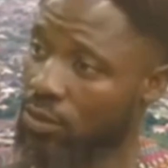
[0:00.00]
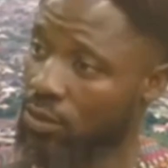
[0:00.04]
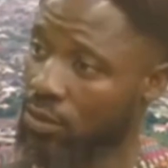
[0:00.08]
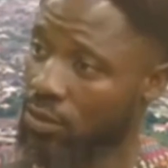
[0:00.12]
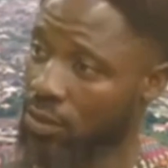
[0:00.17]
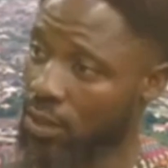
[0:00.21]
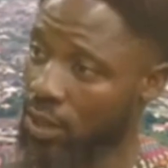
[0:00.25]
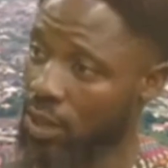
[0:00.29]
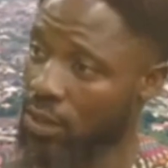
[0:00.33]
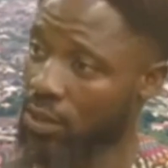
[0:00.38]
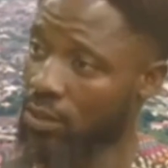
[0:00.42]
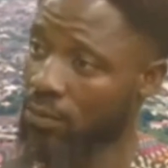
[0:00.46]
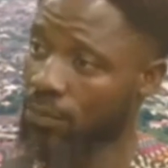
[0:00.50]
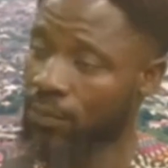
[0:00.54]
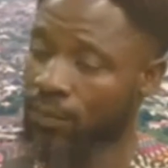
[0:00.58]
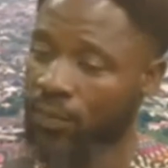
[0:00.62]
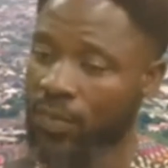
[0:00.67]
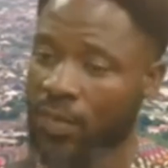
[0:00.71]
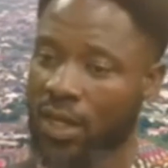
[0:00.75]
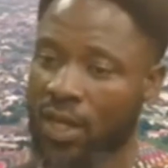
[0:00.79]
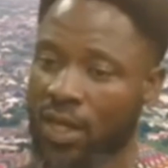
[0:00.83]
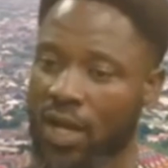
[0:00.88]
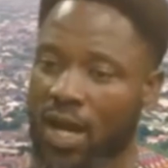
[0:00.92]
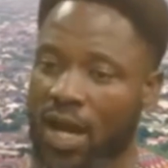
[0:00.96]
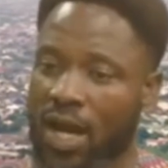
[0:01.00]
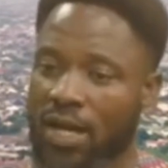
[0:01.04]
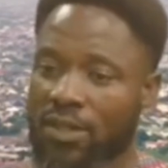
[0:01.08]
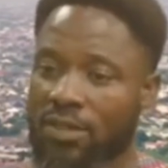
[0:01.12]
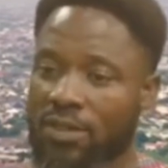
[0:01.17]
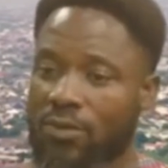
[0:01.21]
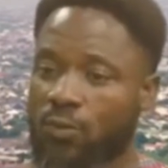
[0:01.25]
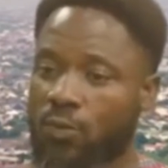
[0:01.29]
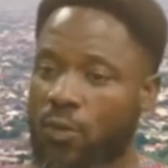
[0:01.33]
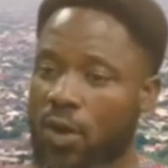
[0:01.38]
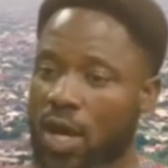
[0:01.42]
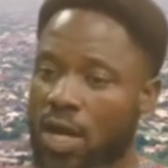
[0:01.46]
Okay?
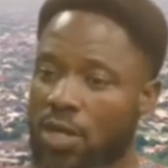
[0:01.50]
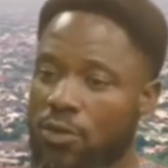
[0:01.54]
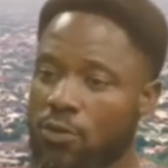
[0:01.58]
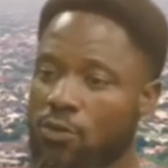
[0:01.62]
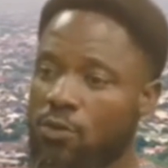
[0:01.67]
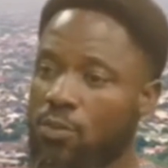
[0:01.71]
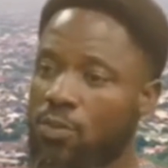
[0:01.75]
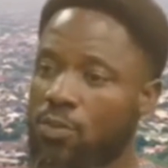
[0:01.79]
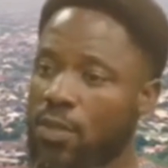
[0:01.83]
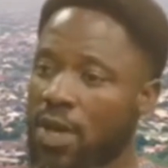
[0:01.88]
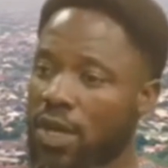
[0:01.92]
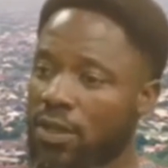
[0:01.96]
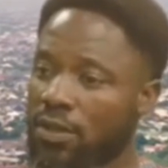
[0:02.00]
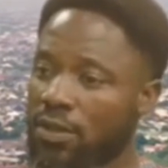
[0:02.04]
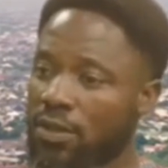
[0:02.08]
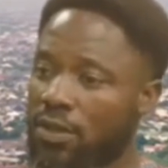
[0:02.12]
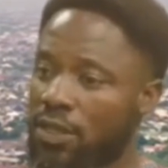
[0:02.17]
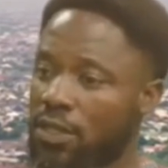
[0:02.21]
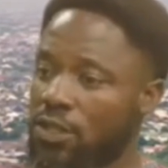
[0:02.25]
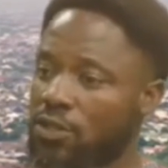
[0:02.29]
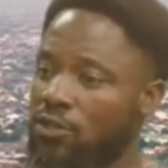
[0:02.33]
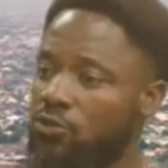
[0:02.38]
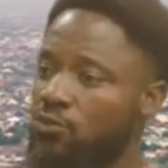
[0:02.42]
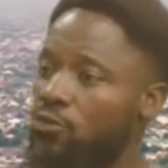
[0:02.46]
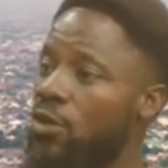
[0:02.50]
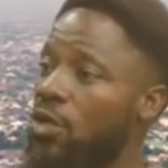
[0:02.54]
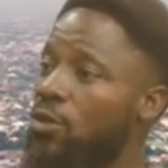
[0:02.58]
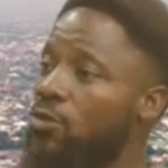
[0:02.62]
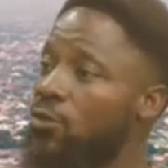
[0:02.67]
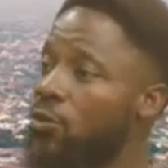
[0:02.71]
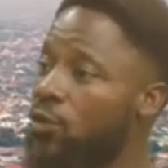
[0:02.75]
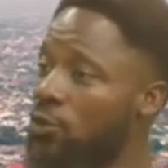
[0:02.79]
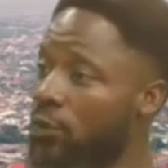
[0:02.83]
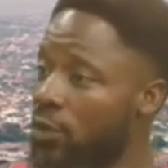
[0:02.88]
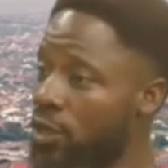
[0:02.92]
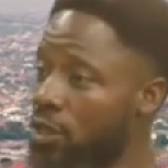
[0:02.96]
And when you make this
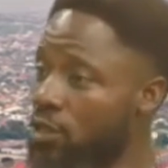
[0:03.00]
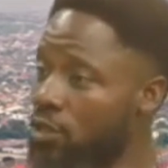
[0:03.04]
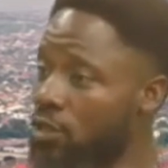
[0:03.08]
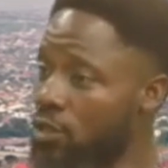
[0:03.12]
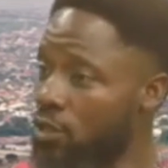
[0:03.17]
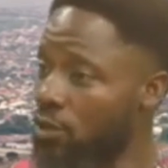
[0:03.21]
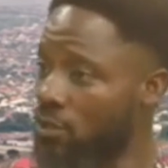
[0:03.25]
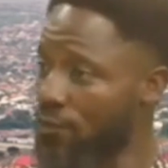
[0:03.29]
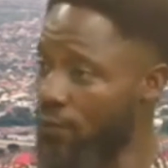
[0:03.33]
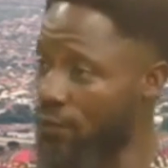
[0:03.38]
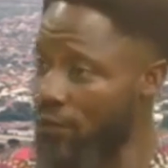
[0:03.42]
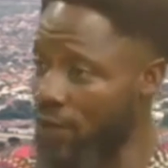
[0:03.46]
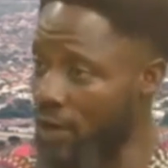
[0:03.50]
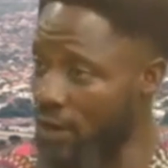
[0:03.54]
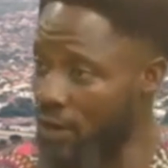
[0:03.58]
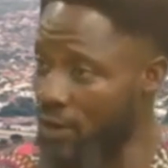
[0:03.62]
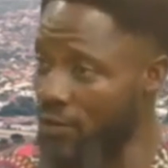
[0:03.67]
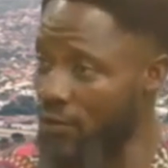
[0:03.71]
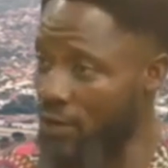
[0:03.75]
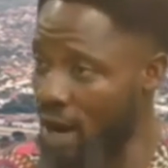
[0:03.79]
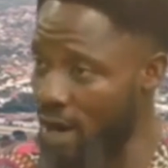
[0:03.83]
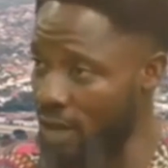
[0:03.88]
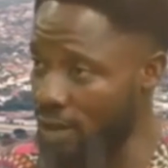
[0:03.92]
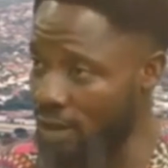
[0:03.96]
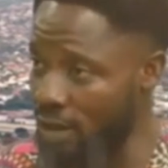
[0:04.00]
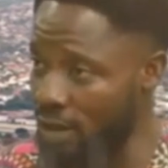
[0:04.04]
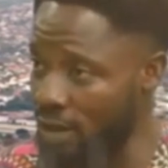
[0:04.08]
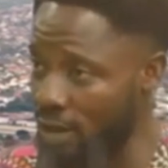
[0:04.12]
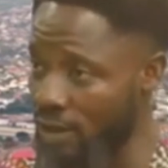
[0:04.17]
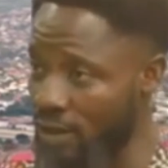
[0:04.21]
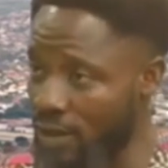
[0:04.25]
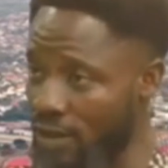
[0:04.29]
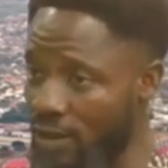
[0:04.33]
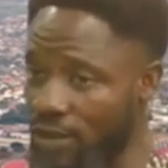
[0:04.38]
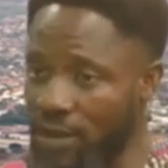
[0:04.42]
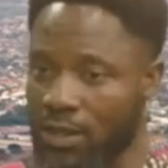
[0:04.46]
remuneration very
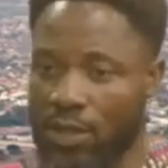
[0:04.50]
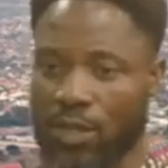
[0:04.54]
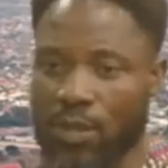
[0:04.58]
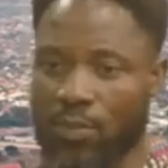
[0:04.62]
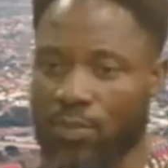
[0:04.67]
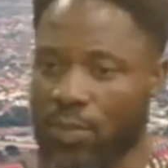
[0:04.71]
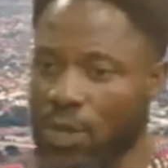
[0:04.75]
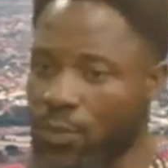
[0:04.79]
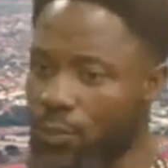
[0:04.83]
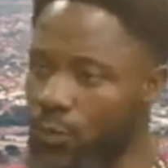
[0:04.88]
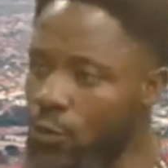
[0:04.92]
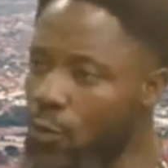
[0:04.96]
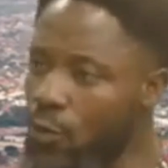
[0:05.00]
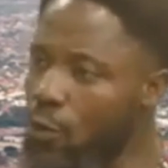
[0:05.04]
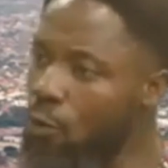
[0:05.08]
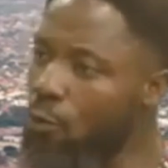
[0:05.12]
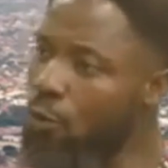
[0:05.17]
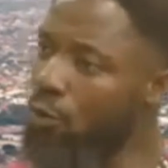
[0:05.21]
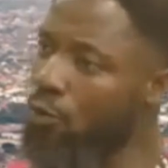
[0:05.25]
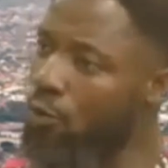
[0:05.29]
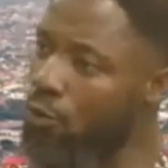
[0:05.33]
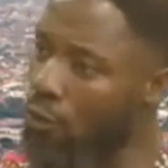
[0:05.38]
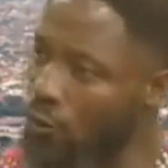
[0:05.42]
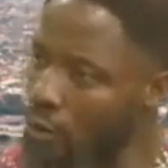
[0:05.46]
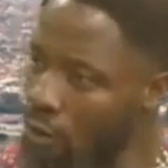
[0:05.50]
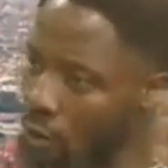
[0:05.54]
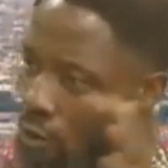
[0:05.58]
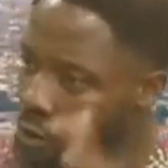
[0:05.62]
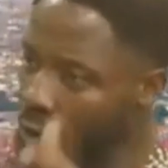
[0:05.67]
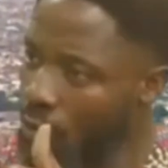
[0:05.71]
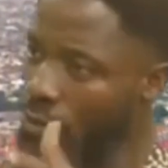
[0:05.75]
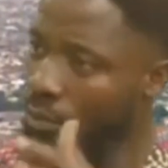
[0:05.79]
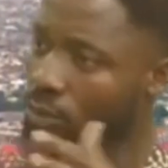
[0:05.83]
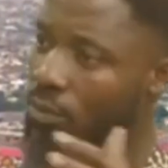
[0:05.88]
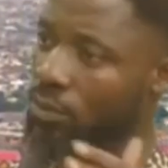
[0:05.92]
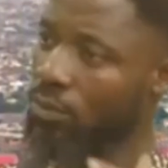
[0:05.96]
rightly, people will
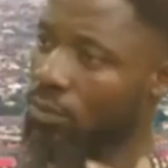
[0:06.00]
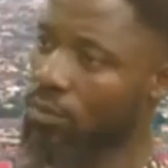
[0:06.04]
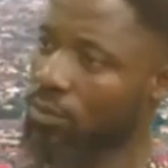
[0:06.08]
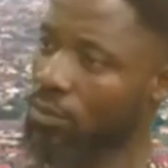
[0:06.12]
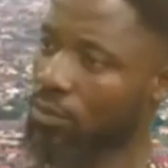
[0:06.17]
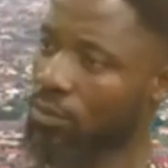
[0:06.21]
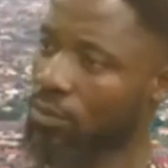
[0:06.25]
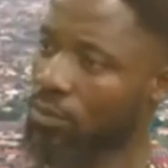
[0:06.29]
come.